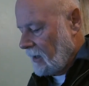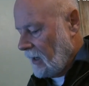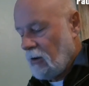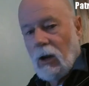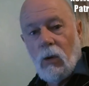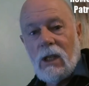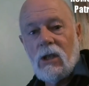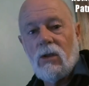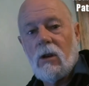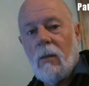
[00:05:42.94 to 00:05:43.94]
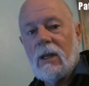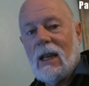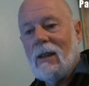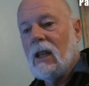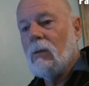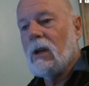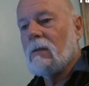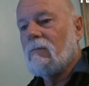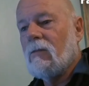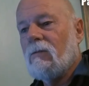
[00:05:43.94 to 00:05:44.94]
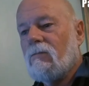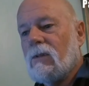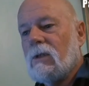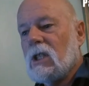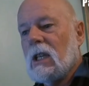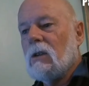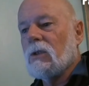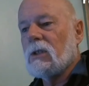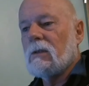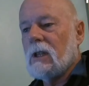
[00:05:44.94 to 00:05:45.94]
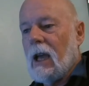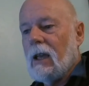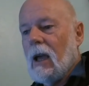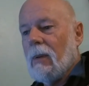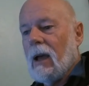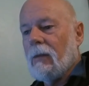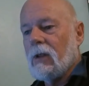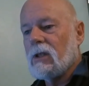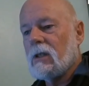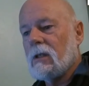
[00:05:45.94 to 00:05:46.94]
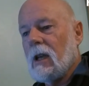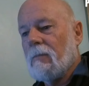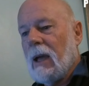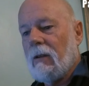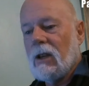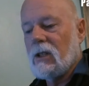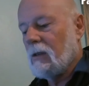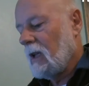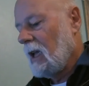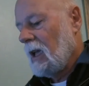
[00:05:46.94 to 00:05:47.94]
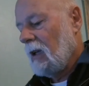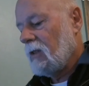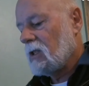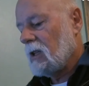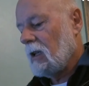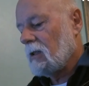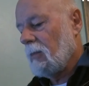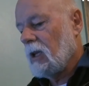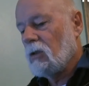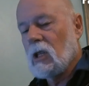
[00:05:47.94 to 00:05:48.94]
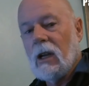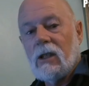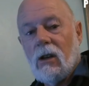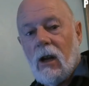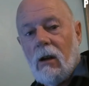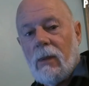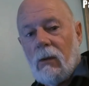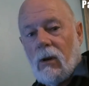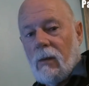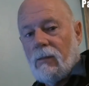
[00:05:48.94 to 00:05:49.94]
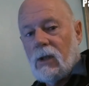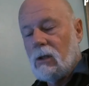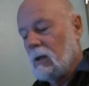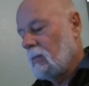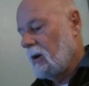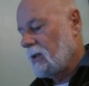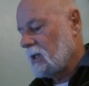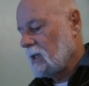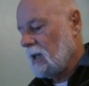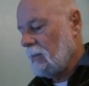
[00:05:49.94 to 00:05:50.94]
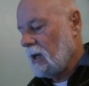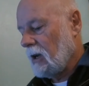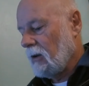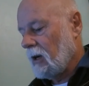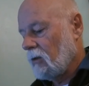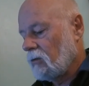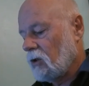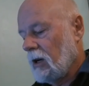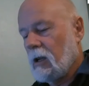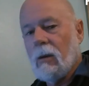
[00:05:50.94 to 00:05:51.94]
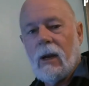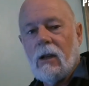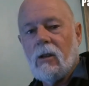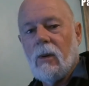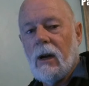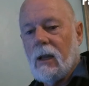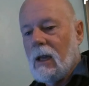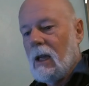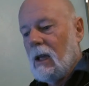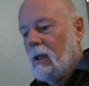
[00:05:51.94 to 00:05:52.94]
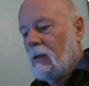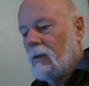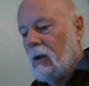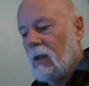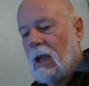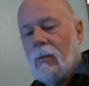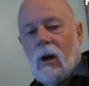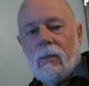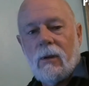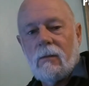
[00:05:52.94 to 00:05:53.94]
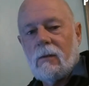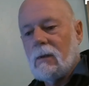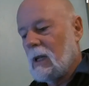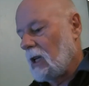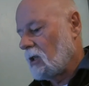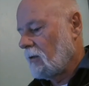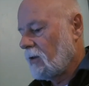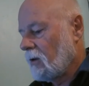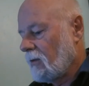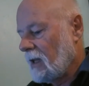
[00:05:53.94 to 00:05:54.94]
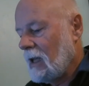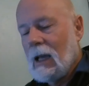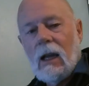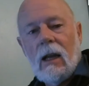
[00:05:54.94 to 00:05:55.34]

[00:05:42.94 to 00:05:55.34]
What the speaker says: If you've got questions or comments, anything you want to see or say about this background stuff, if there's something else you'd like to know about what I'm doing behind the scenes, let me know, and I'll try and accommodate you by throwing the camera up and catching a few of the